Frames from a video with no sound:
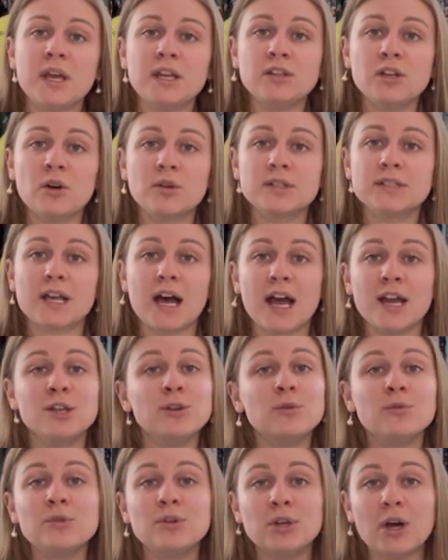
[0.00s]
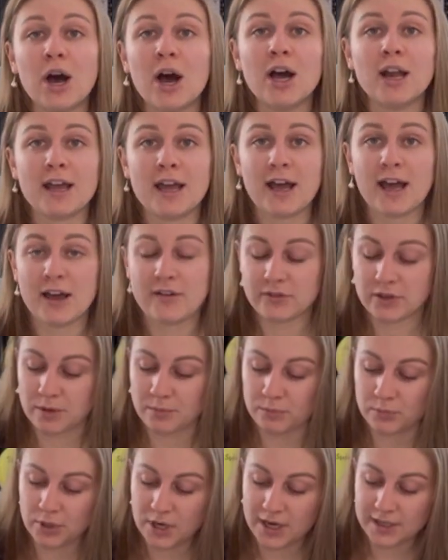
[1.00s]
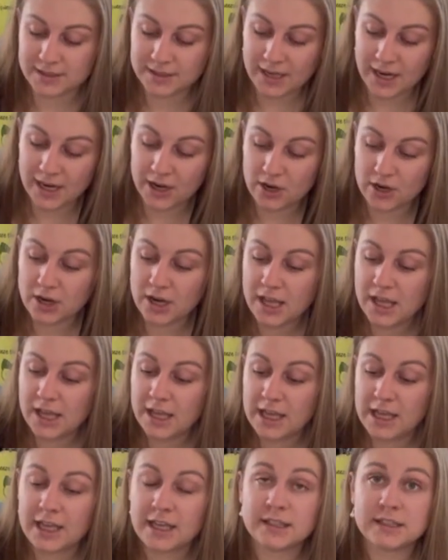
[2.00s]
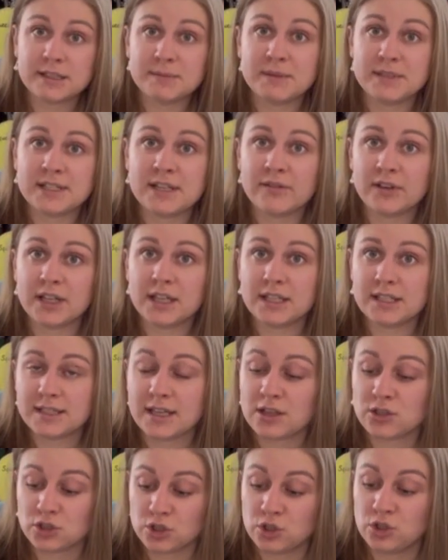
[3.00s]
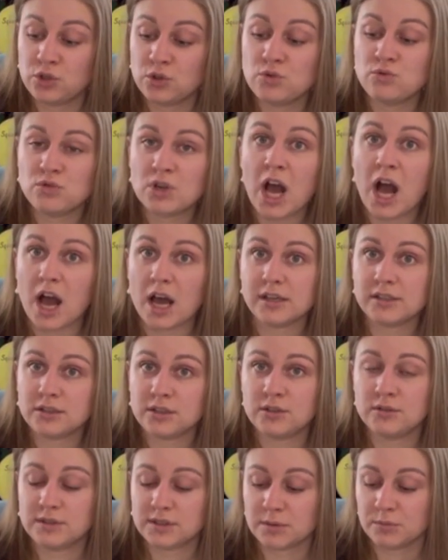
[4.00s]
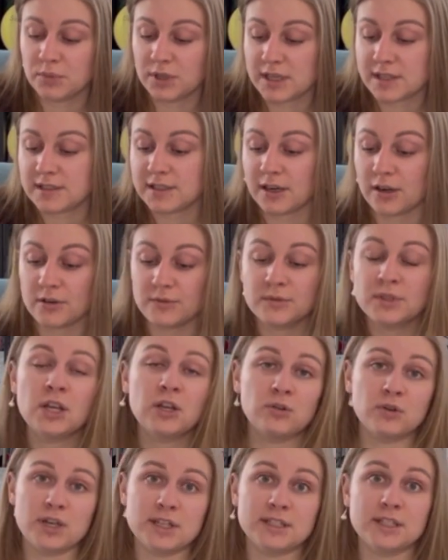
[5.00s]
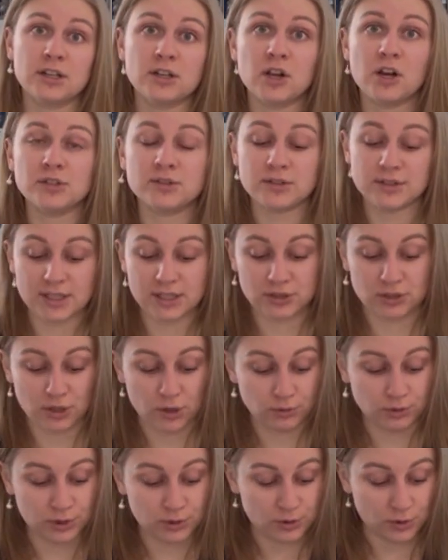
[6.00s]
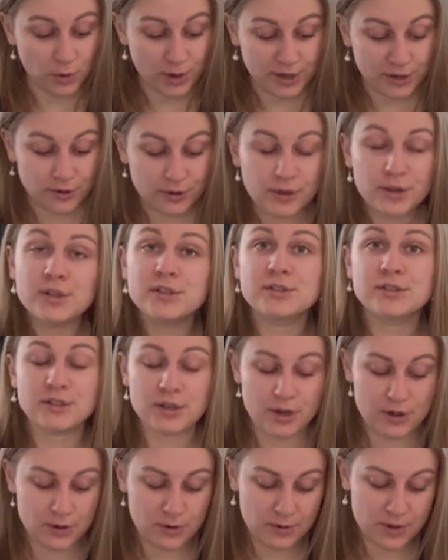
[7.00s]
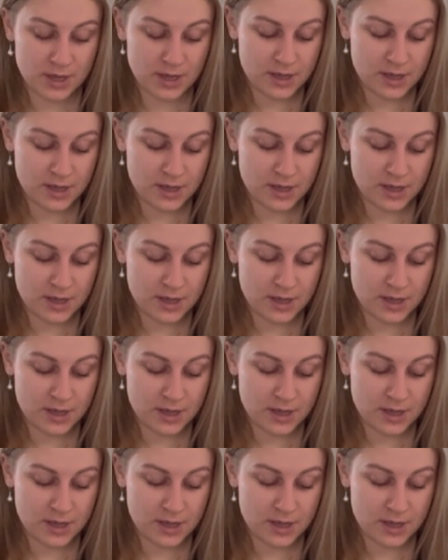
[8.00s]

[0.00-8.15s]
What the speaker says: notice I do not have compressed air. It specifically says do not use compressed air. Granted, it also says don't use oil. So